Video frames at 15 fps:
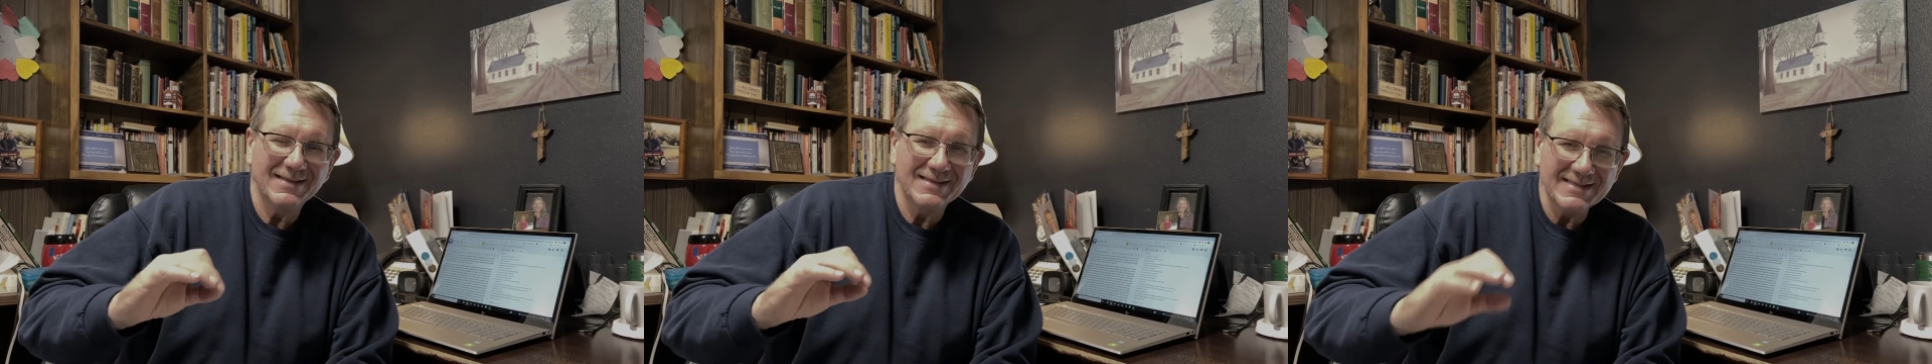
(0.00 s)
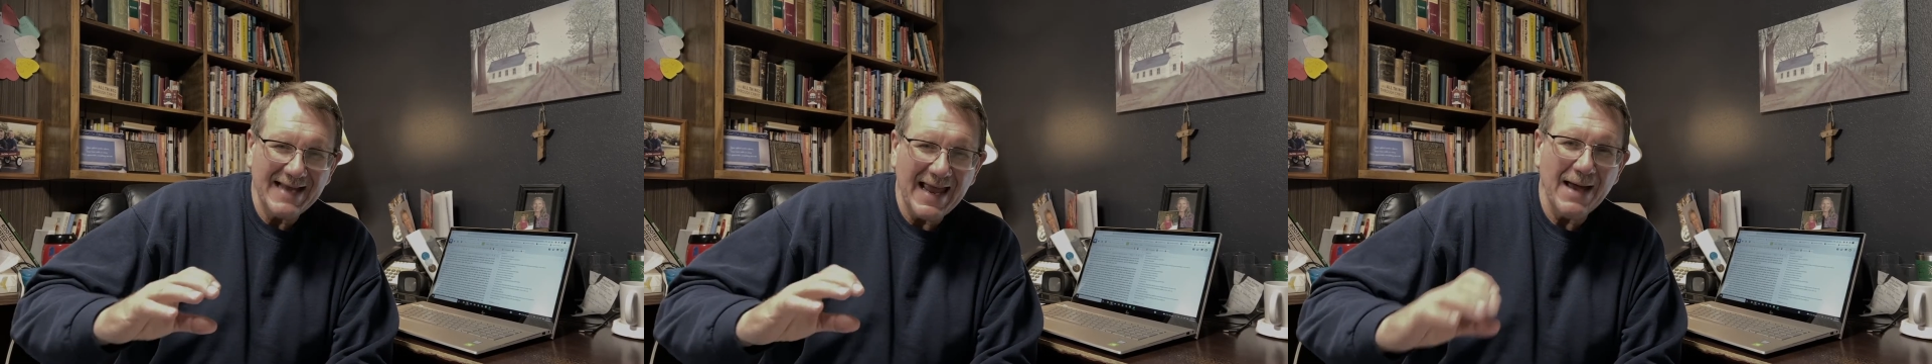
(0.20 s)

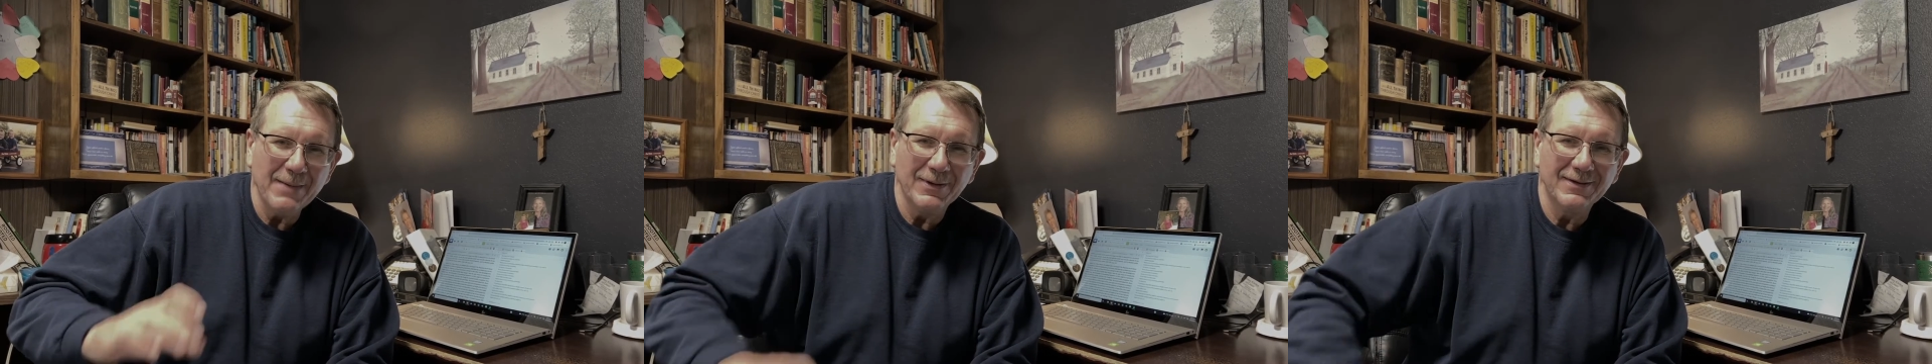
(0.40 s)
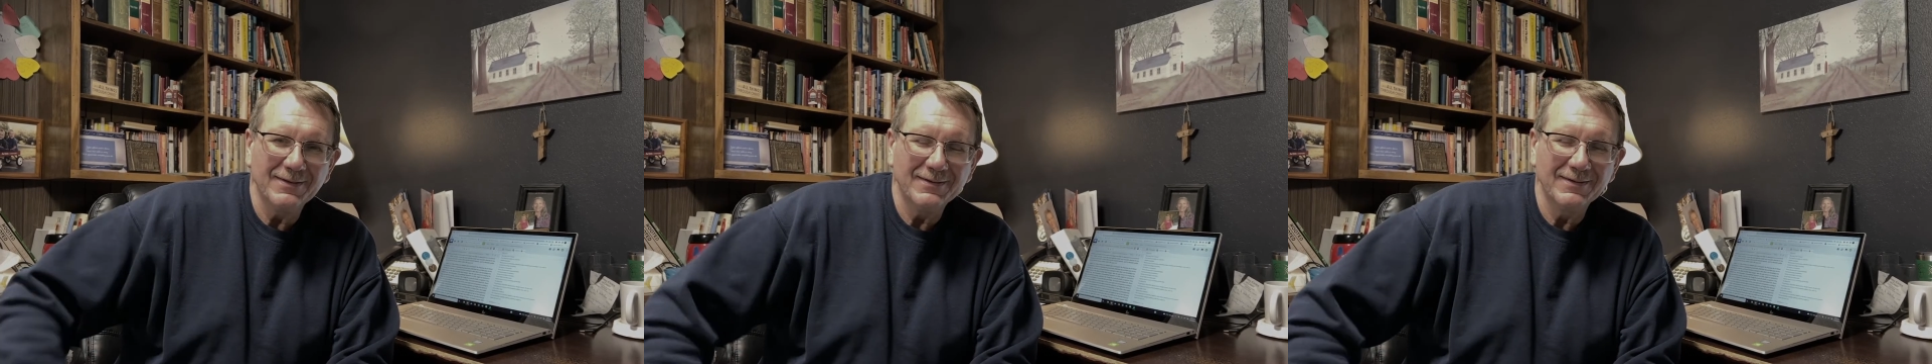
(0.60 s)

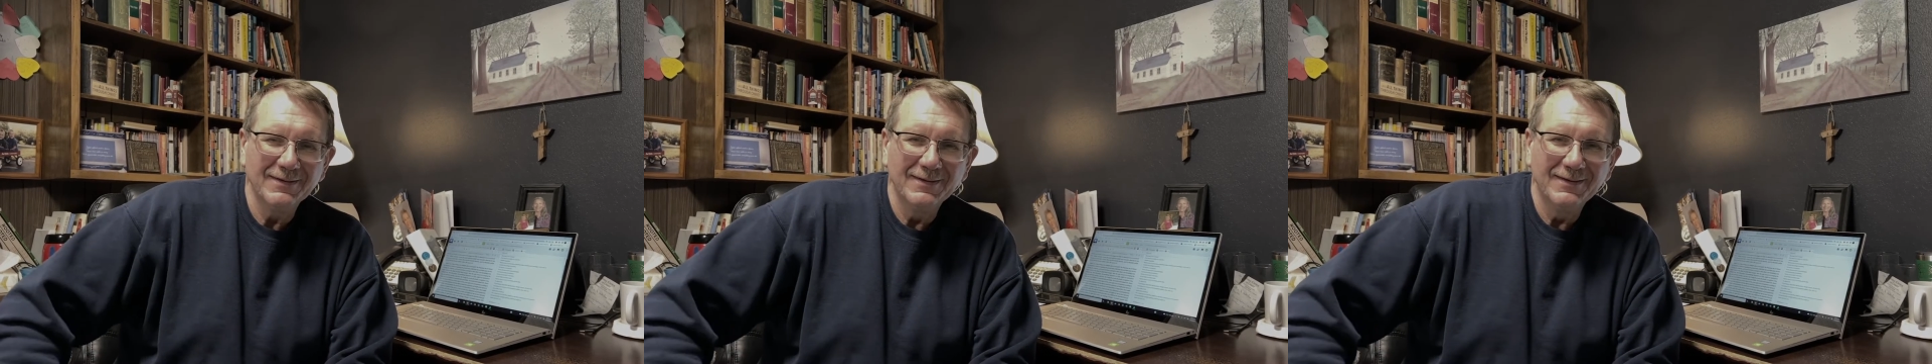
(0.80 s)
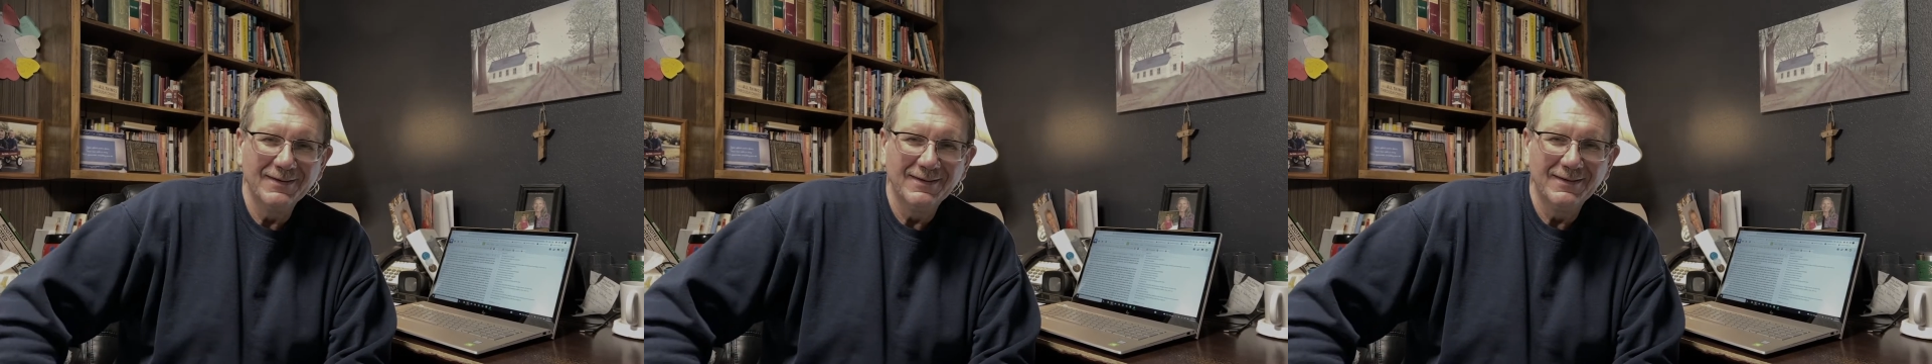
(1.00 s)
Sabbath
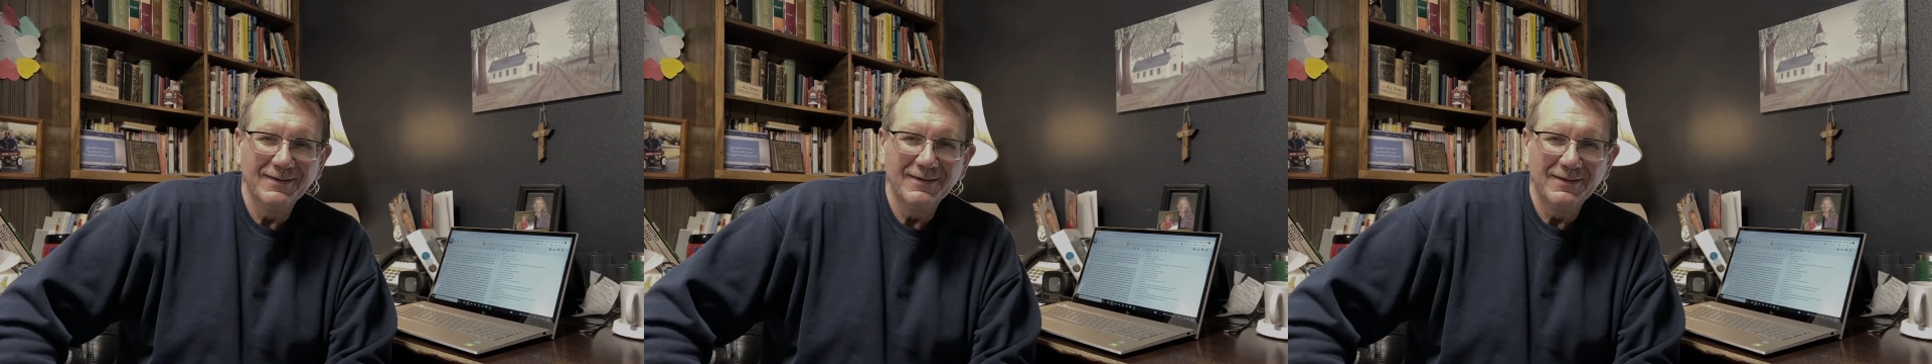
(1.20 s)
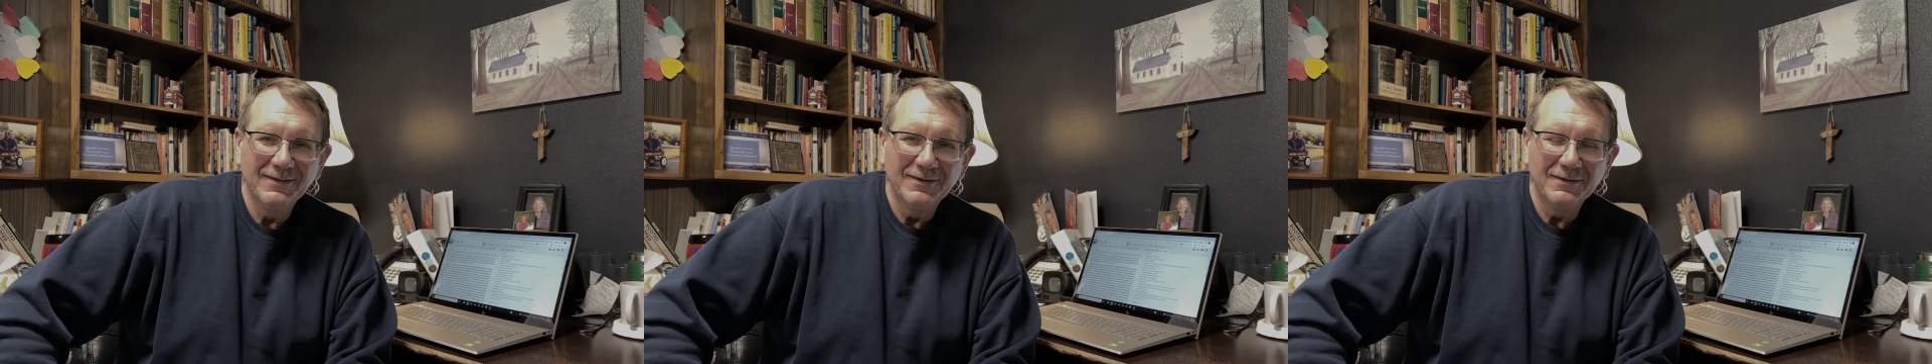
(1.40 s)

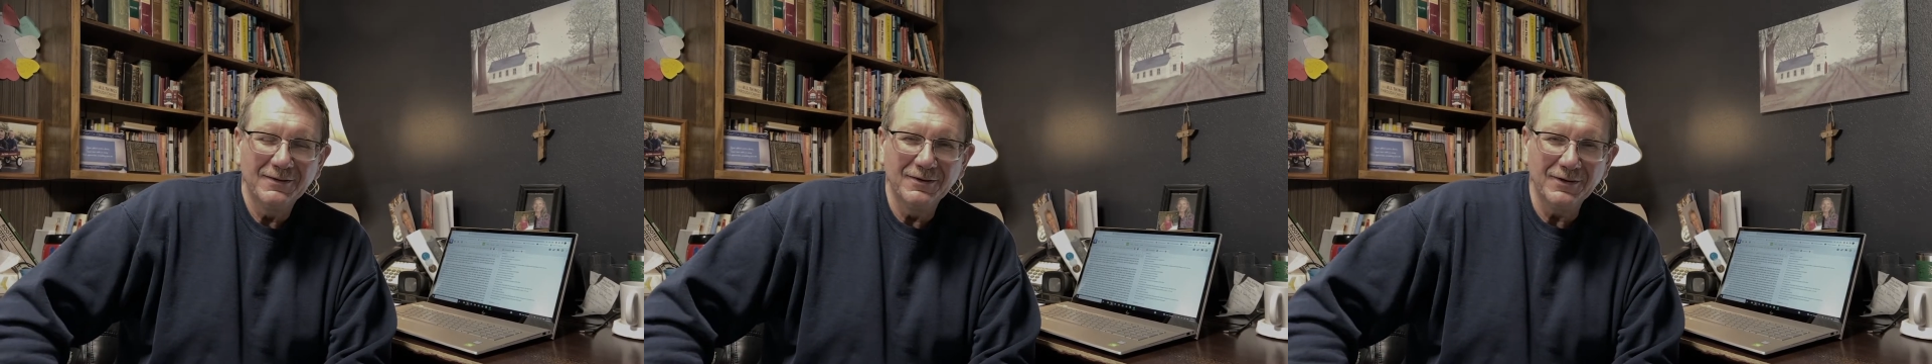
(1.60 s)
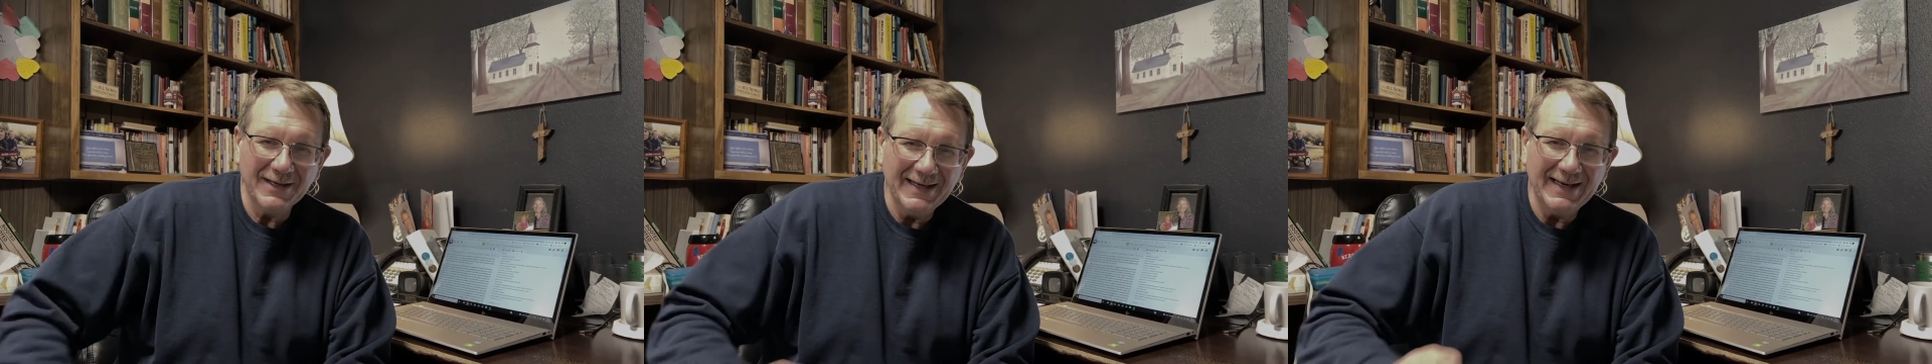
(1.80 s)

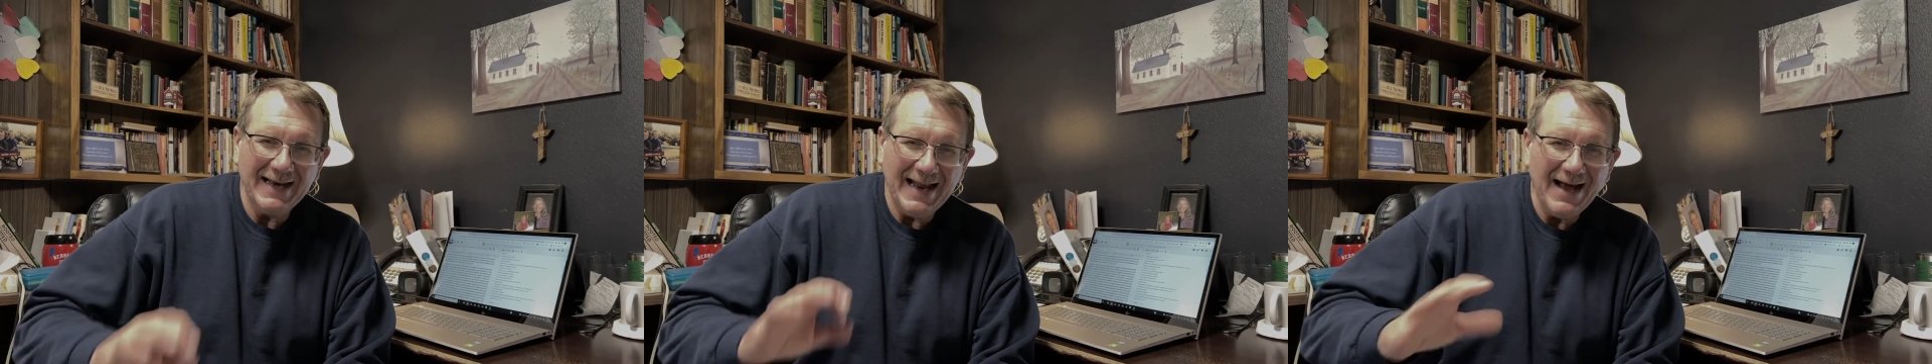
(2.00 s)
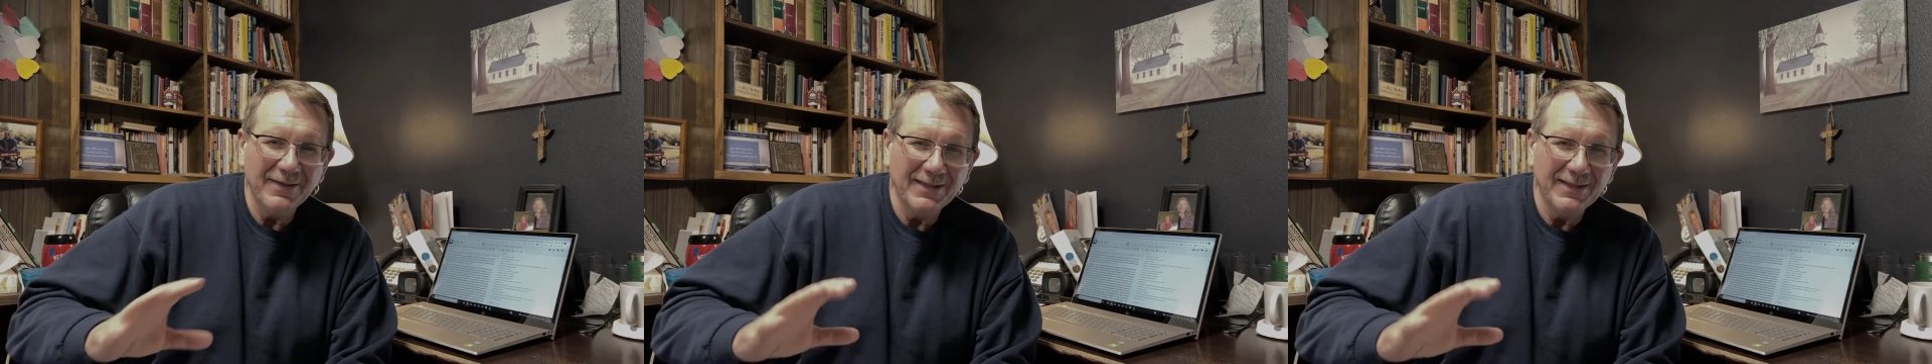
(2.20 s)
looking at how